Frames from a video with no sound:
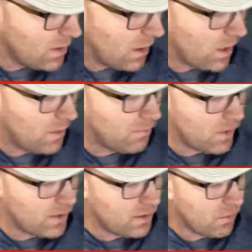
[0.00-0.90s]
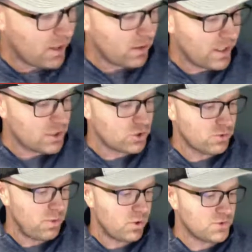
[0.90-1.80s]
And then Michael Anschel
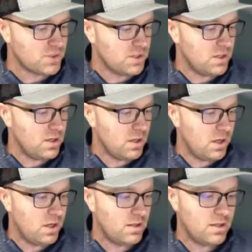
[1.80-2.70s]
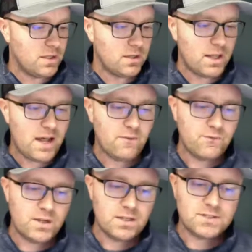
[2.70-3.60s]
posted on the live
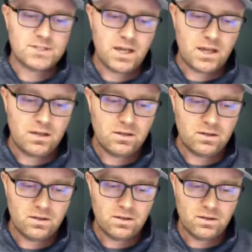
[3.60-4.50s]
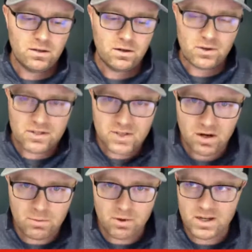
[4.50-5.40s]
feed and said, are you going to talk
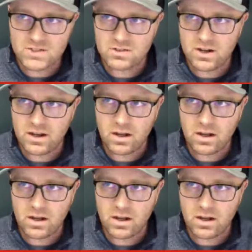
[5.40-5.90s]
about yesterday?